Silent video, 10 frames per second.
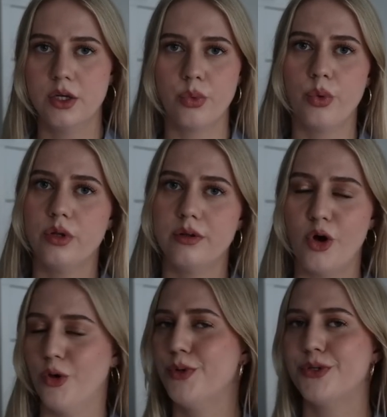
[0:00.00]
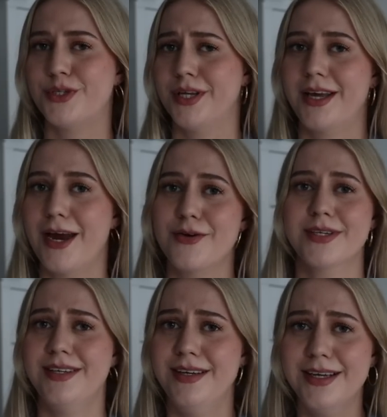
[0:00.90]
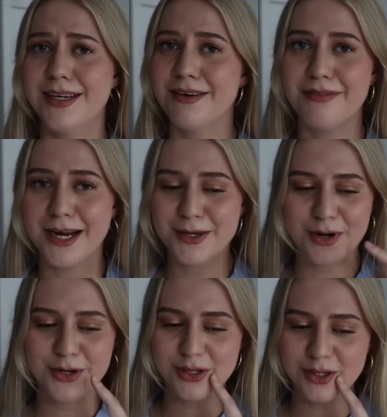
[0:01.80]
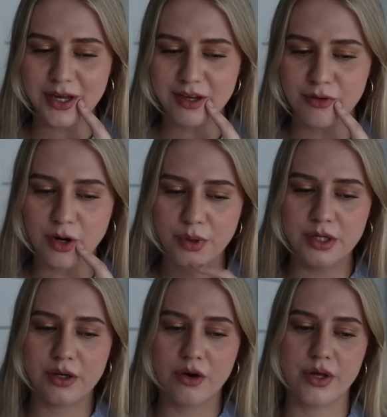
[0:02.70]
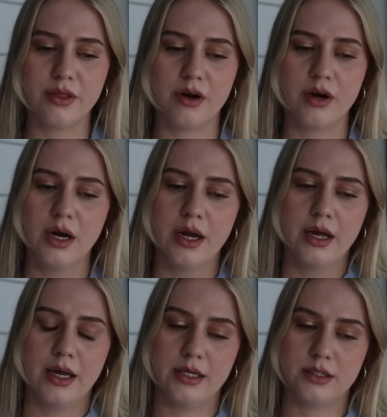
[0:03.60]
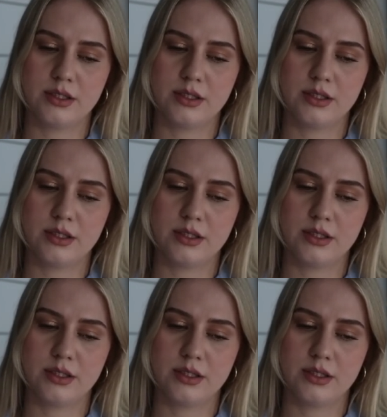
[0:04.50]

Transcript: you will almost guaranteed find what you're looking for when you go in there. And